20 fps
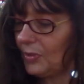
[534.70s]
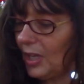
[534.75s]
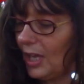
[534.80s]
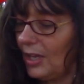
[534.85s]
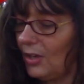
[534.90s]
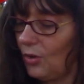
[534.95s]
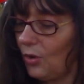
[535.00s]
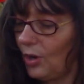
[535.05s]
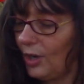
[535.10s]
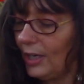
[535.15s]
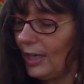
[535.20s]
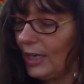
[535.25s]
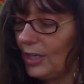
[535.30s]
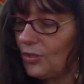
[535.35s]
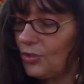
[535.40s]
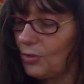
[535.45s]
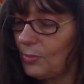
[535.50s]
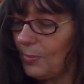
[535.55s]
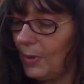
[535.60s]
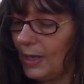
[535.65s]
And
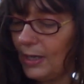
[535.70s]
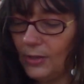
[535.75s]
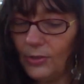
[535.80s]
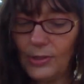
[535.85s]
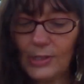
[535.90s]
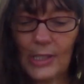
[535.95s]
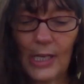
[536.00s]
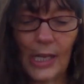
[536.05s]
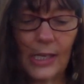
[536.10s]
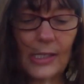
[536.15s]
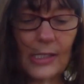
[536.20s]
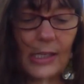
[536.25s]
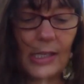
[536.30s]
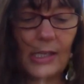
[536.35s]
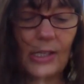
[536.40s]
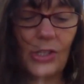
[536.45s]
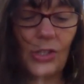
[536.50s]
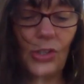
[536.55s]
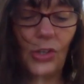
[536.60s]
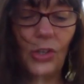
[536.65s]
Archangel Michael tells
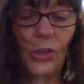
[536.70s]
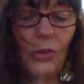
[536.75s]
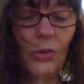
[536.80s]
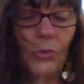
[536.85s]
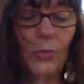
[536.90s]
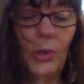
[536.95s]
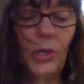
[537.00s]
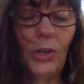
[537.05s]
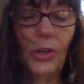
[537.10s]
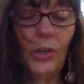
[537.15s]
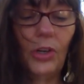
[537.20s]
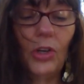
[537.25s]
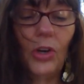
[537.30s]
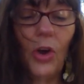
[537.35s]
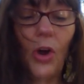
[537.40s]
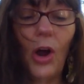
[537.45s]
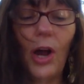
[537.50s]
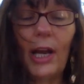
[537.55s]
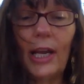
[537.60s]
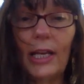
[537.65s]
us we are
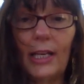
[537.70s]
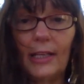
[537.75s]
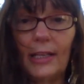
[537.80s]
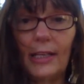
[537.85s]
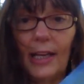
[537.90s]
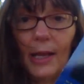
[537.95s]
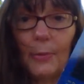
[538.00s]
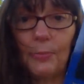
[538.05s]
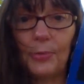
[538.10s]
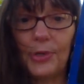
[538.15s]
guarded and